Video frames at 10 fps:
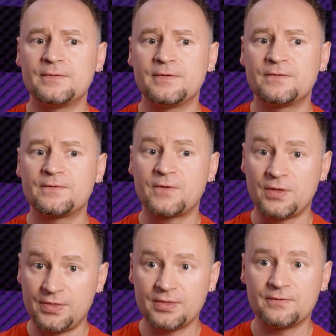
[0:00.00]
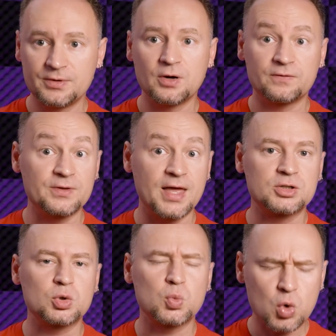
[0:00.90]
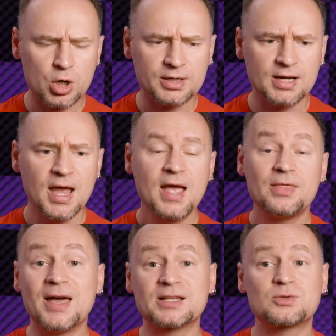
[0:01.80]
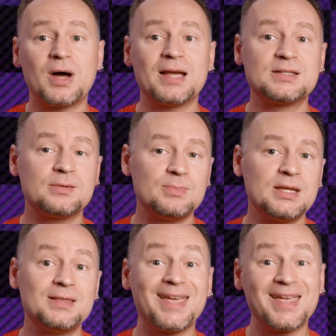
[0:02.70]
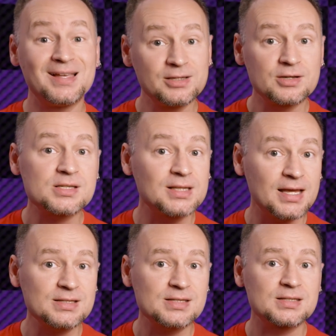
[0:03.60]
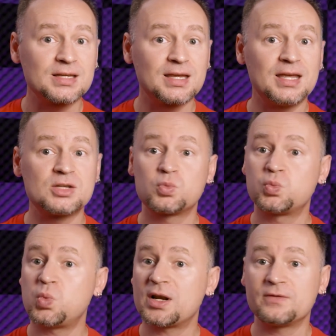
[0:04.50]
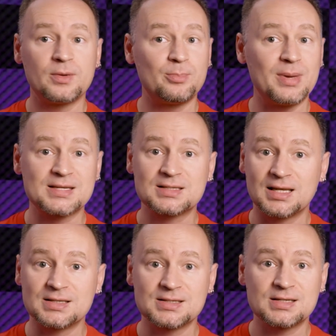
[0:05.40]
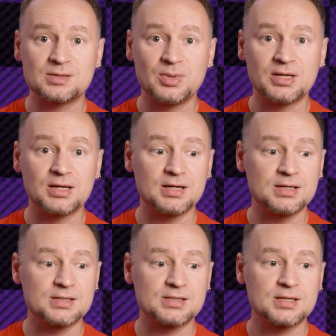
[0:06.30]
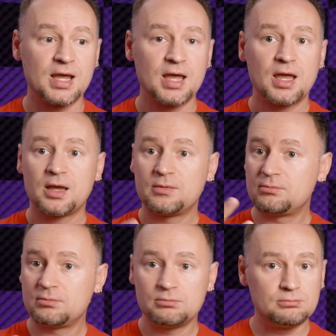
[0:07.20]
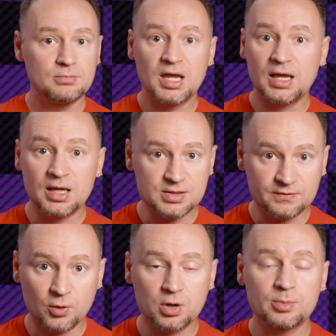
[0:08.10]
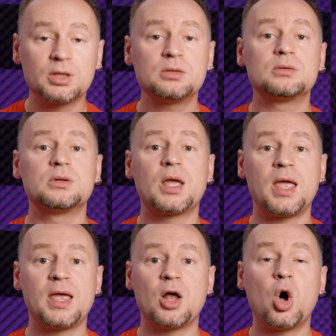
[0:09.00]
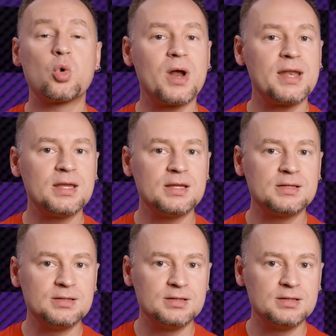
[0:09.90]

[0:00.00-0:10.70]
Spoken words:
for that to work. That's why, to me, the Helios lens is one of the best lenses because it's affordable. It already